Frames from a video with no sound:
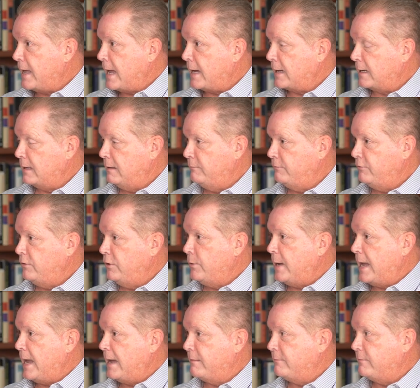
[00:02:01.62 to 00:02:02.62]
that, if
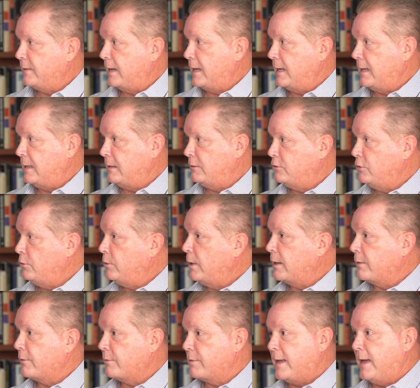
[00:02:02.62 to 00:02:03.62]
you have a
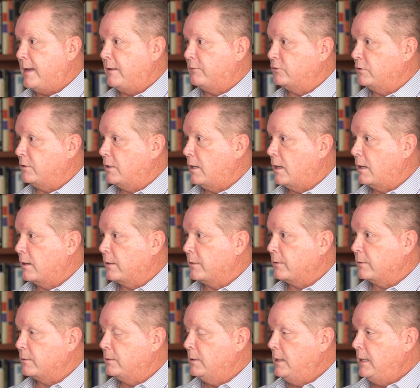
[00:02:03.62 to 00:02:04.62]

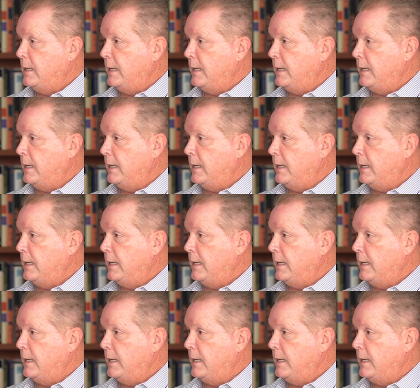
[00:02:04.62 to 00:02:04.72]
$200,000